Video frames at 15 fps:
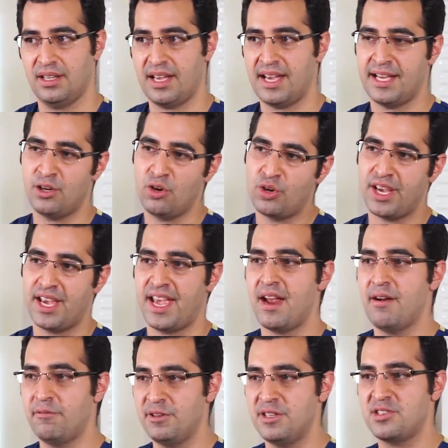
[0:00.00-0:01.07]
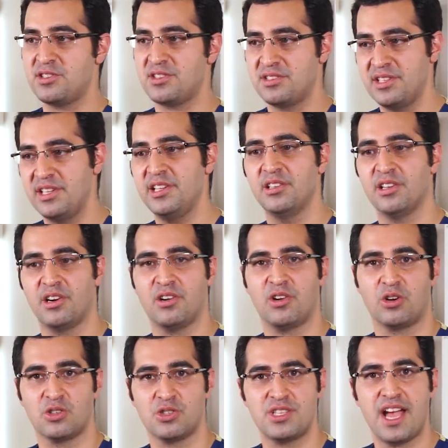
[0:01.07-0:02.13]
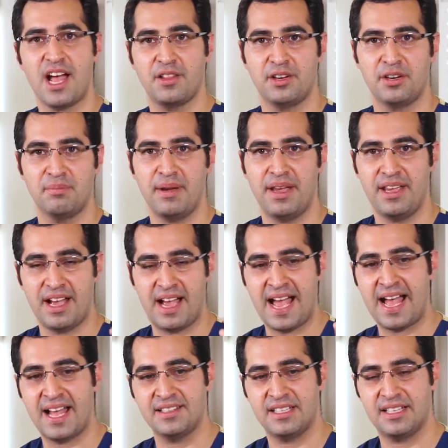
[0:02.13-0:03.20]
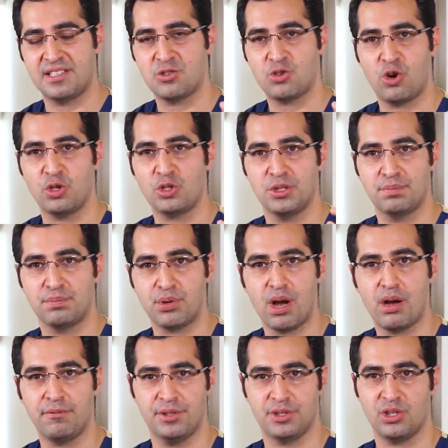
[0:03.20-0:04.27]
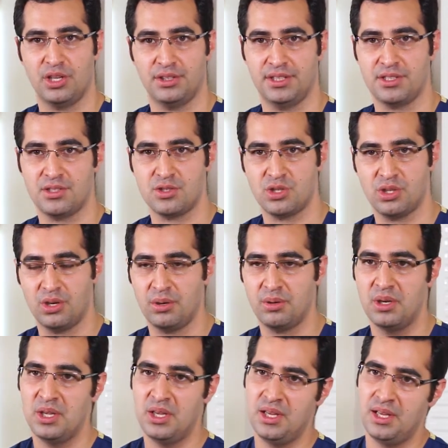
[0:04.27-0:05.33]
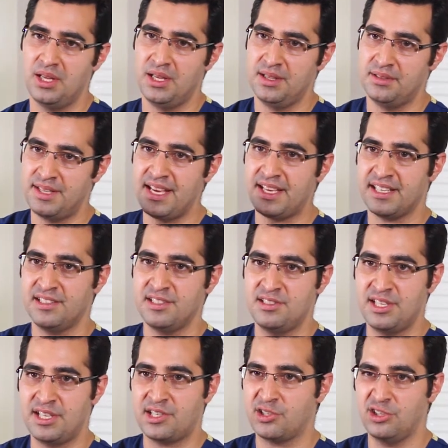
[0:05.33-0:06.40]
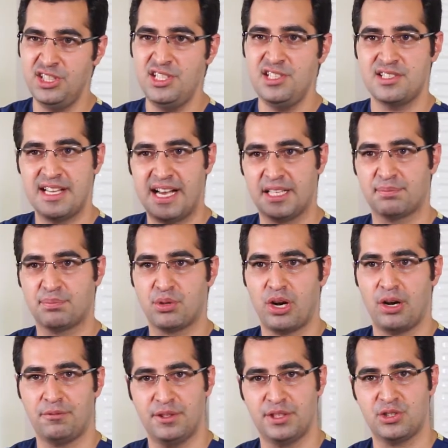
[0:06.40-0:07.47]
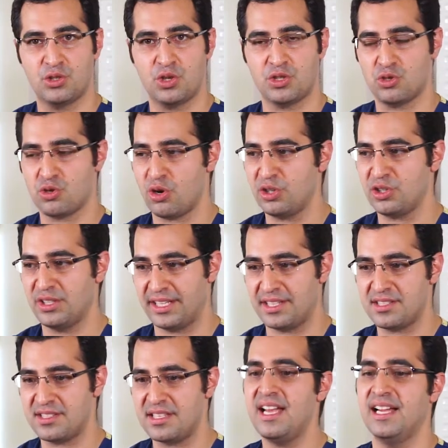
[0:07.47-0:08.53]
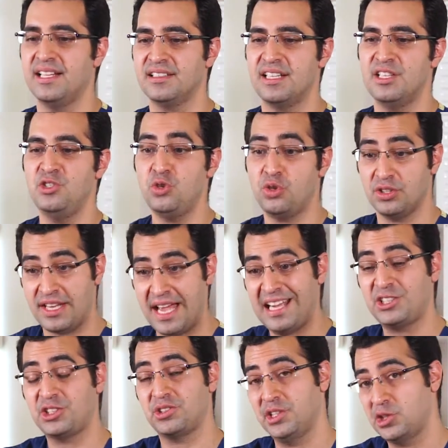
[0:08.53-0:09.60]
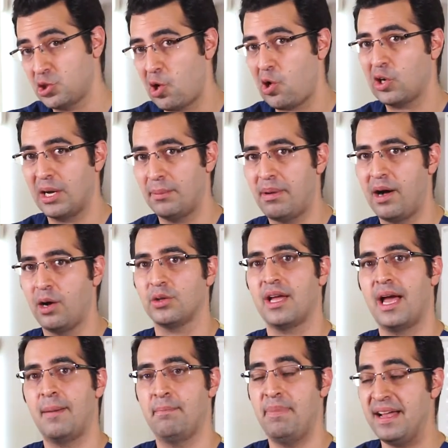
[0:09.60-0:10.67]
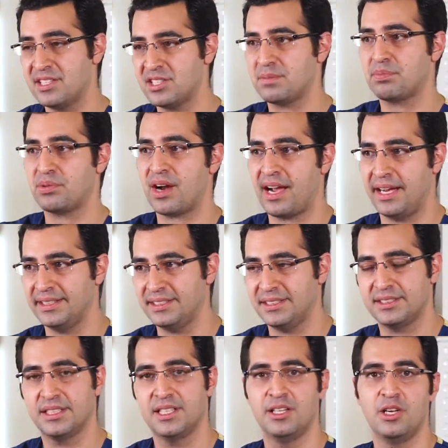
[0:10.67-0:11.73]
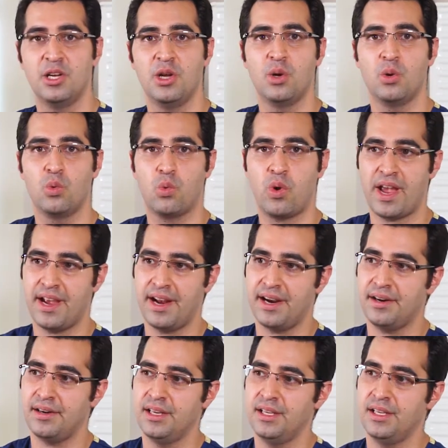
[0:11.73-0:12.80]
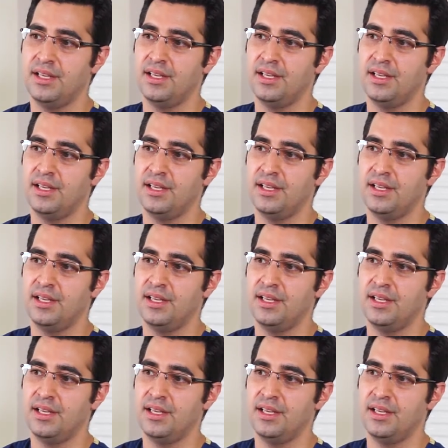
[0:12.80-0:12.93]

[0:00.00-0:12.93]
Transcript: And okay, every dealer or seller may add a certain profit on it. So they can decrease that profit to a certain extent, and you can actually talk about a best price where